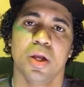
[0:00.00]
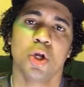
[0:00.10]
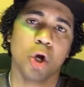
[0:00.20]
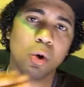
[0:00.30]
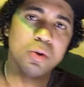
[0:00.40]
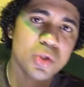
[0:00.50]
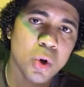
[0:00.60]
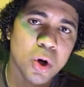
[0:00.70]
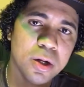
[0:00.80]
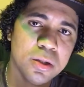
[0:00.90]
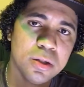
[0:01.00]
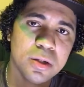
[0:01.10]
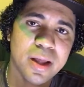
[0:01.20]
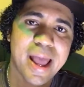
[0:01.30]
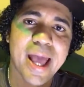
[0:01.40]
Goes on
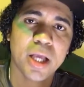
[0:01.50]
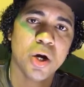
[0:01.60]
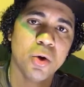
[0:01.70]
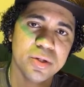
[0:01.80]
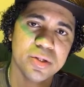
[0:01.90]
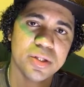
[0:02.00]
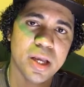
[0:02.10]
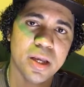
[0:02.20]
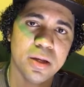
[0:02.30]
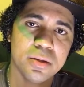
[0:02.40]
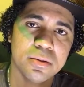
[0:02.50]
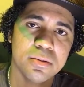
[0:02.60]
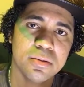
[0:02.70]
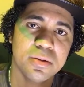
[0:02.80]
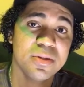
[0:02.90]
at Golden State,
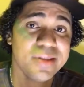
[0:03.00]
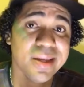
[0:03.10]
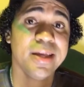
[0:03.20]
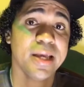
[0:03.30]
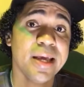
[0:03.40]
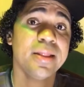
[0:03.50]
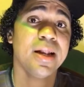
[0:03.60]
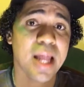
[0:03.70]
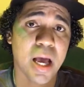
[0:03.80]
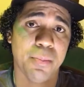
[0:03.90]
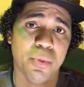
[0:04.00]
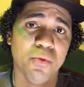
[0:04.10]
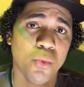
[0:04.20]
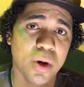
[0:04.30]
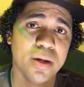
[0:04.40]
sitting in the lap of
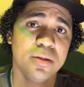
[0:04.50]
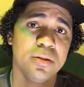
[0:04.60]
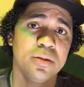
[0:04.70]
one